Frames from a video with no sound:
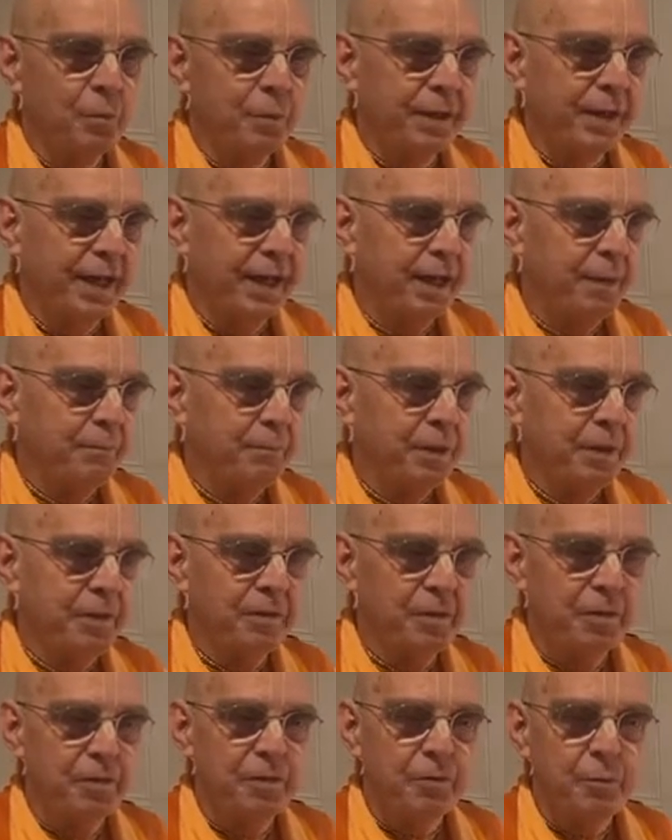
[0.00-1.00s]
we get up at
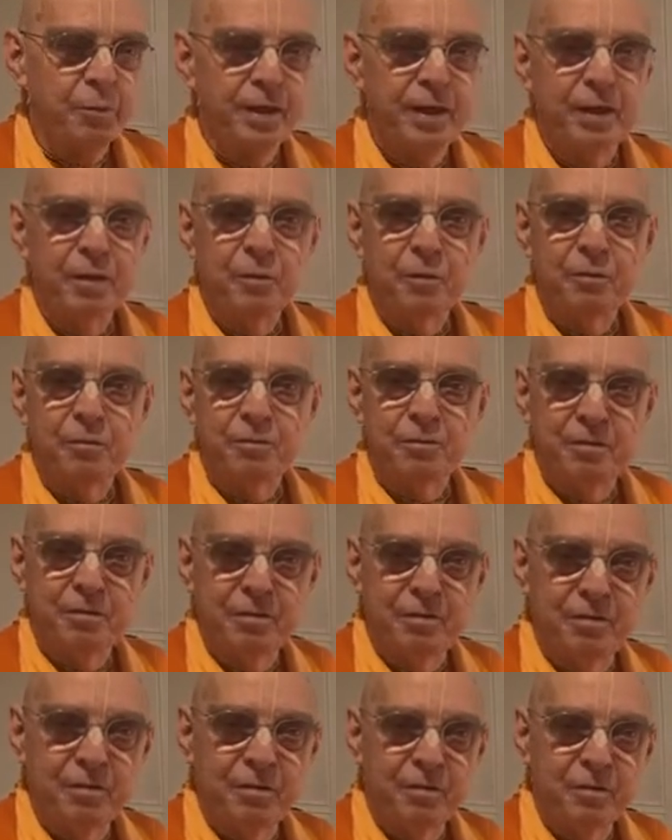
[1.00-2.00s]
3 or
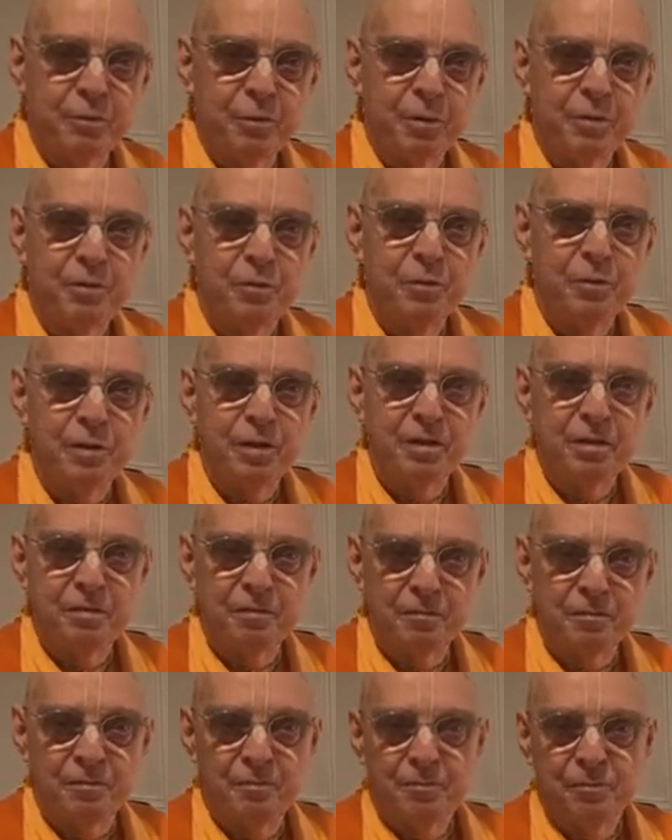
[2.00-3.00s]
3:30
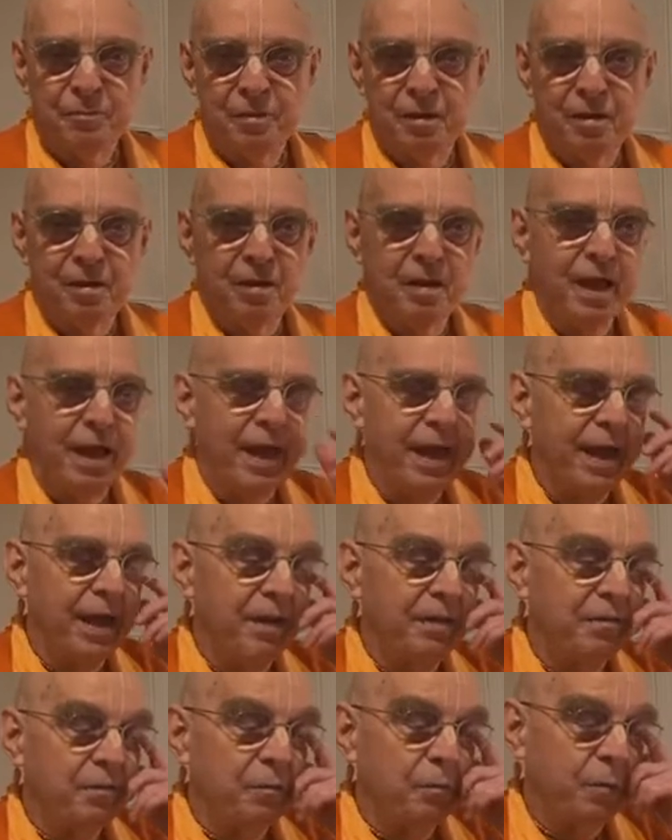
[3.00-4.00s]

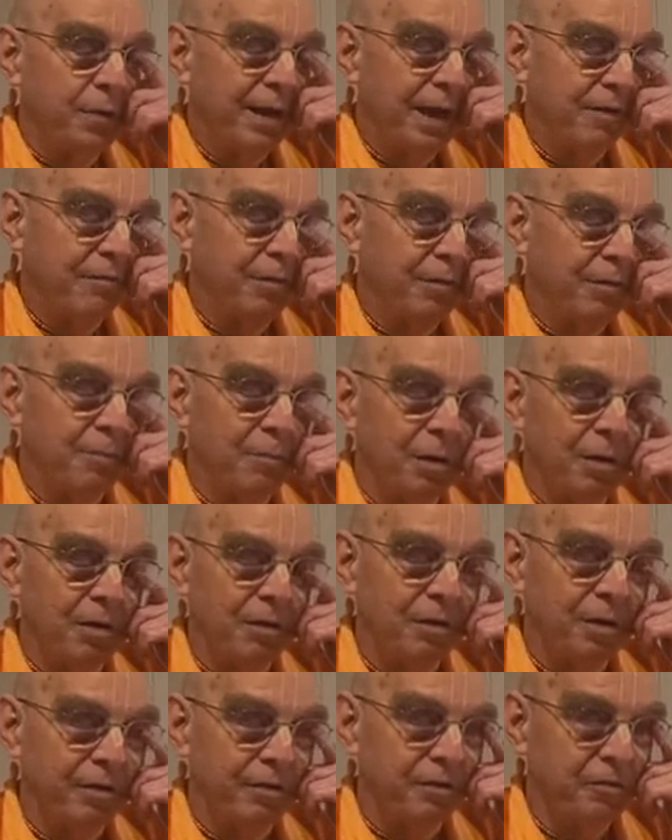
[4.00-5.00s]
and we have our
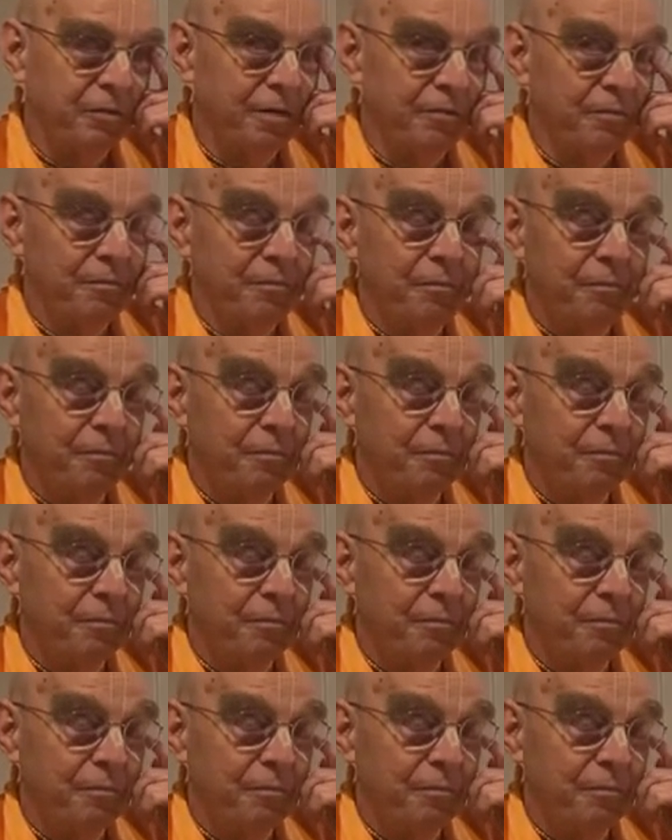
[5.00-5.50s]
Mangalarti.